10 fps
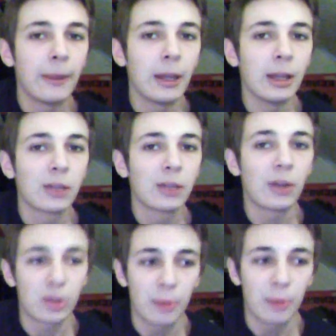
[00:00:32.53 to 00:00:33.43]
it's
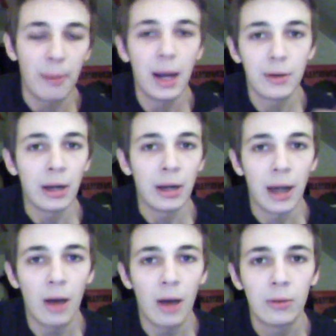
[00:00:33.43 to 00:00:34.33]
fresh in my mind right
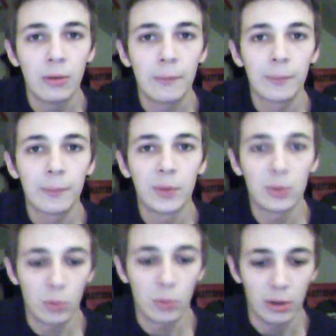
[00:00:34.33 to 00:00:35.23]
now
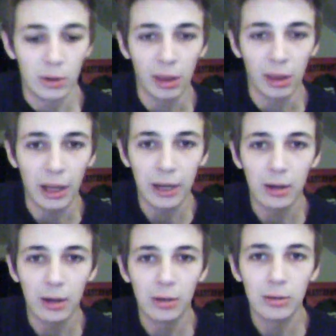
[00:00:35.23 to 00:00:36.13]
with
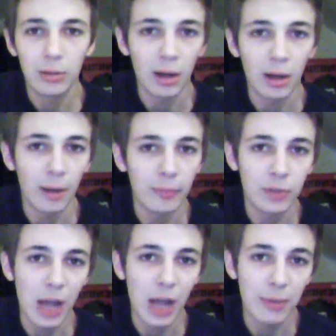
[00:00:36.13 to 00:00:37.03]
later
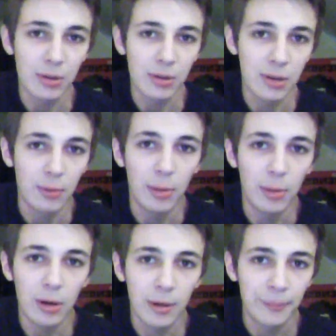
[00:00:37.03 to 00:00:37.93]
chapters of the
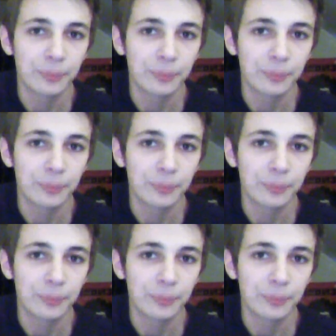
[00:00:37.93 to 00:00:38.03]
book,